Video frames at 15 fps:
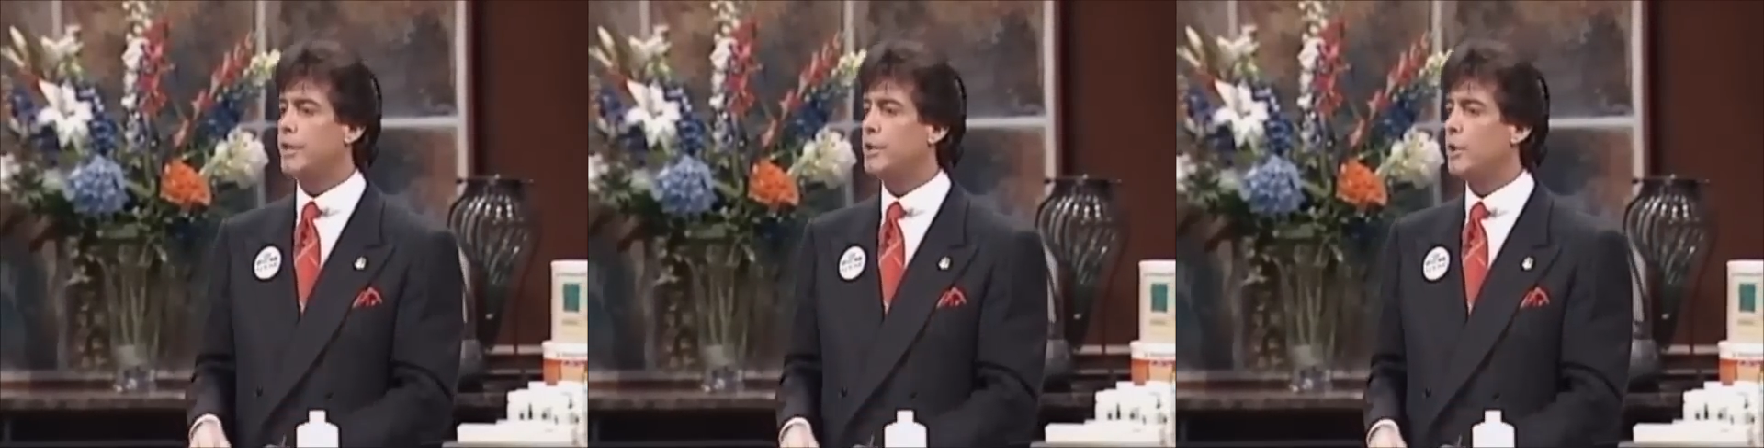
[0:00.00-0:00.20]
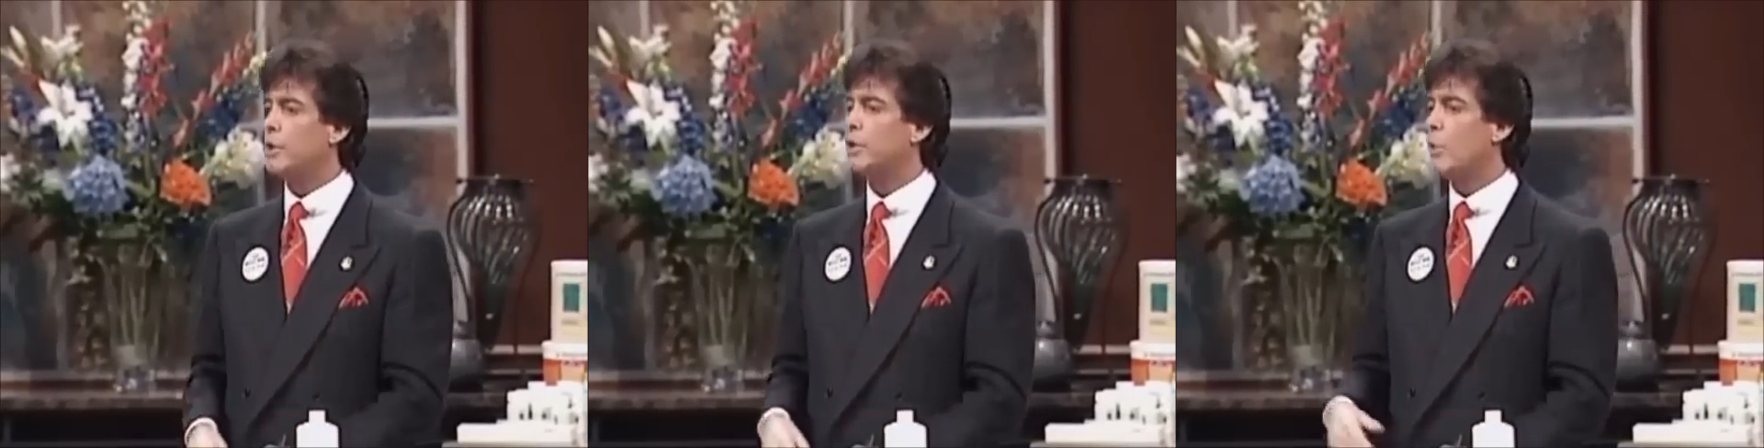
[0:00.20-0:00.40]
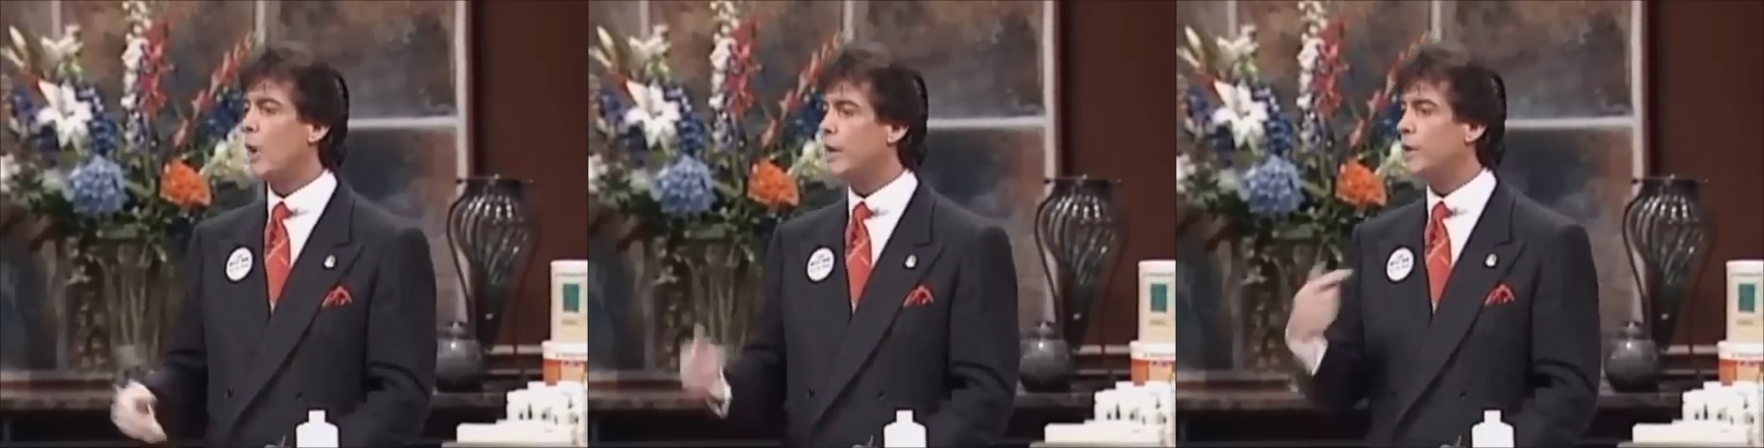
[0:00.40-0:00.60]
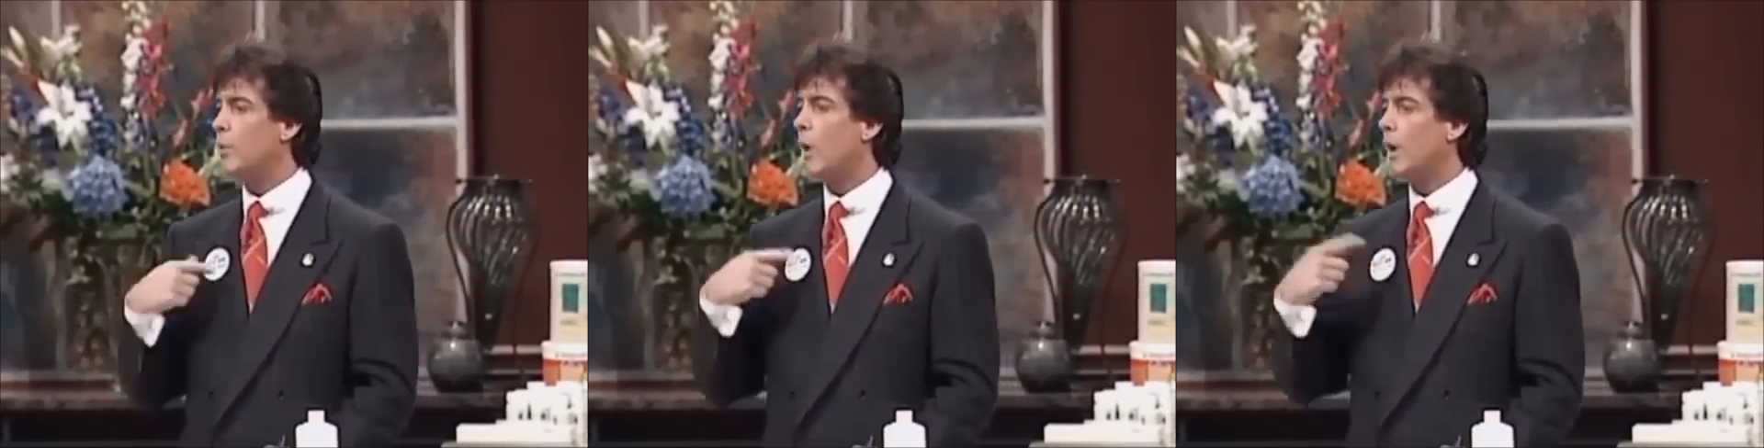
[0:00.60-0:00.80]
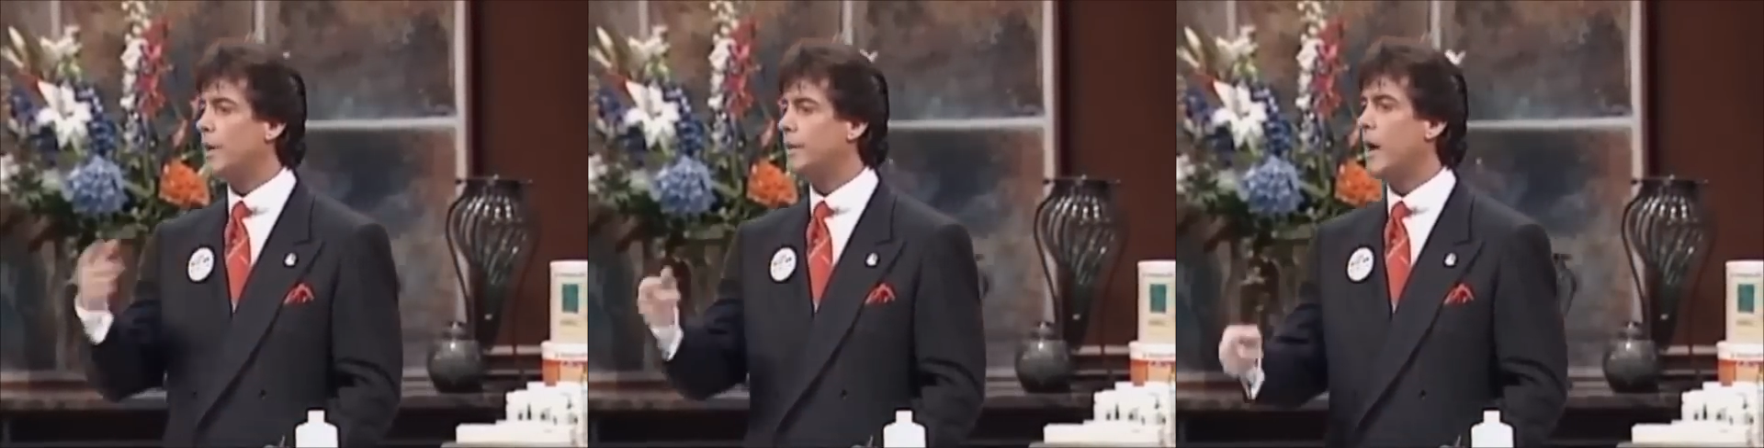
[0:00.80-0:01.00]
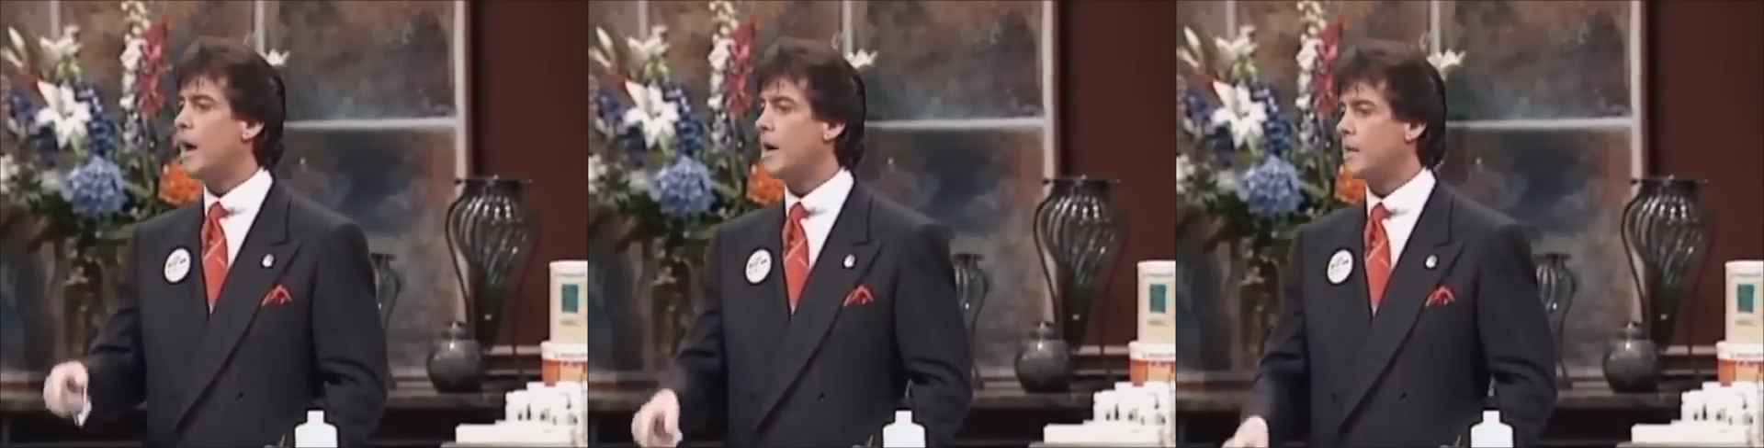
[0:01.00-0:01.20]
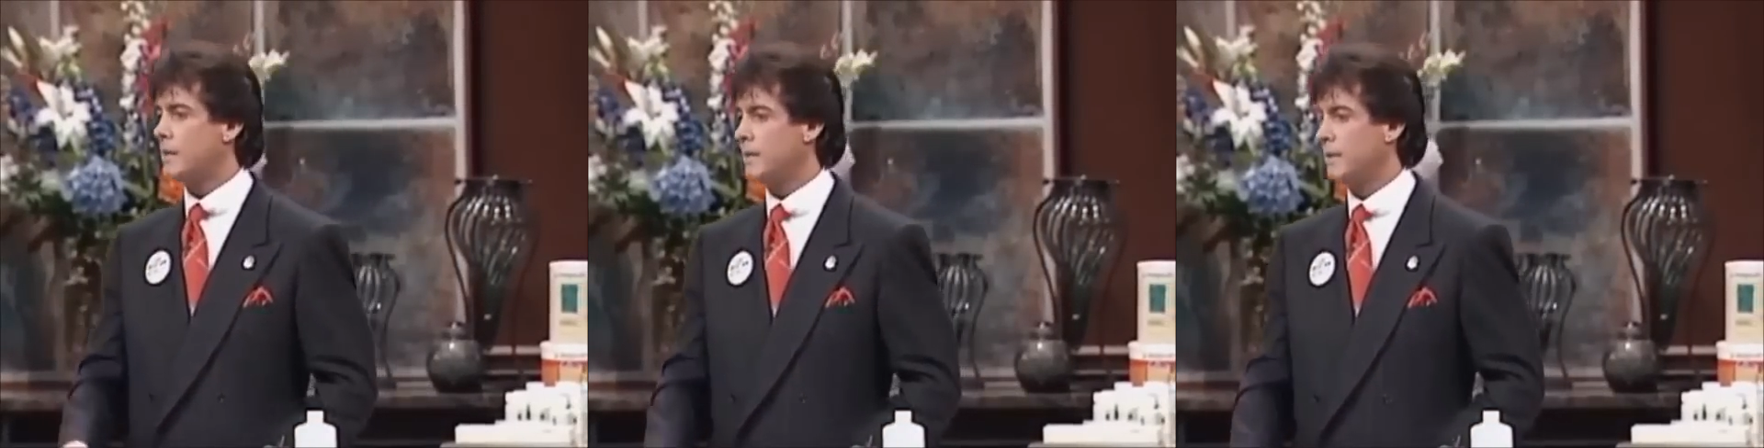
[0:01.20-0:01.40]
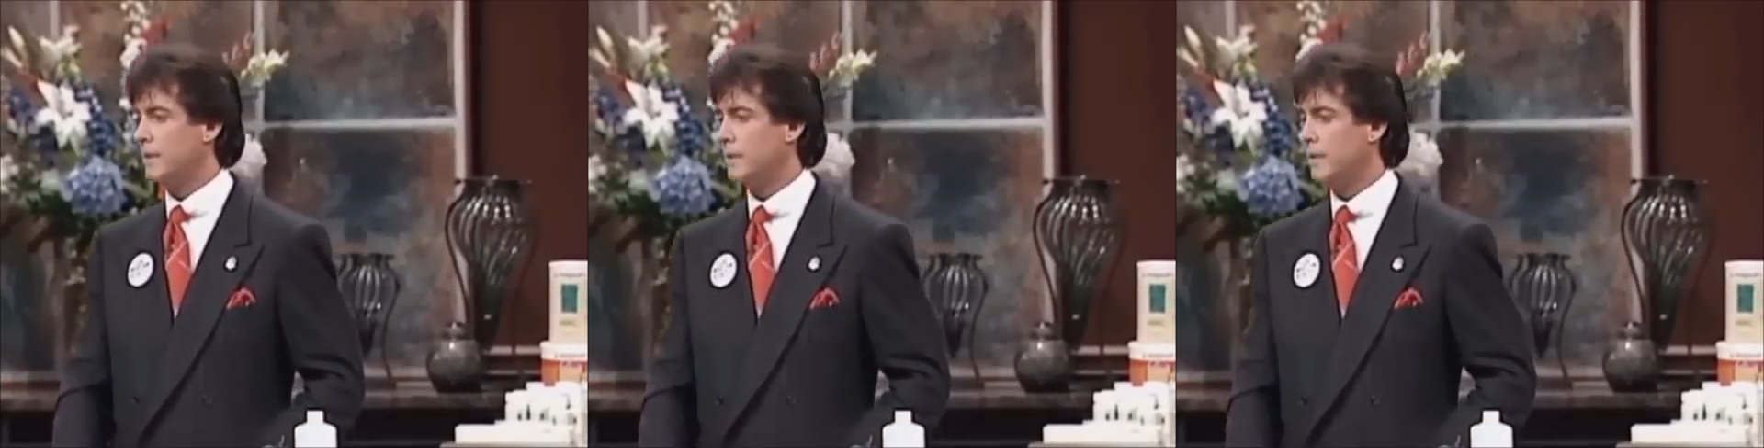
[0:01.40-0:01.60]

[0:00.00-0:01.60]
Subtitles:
they do it the way you want it done.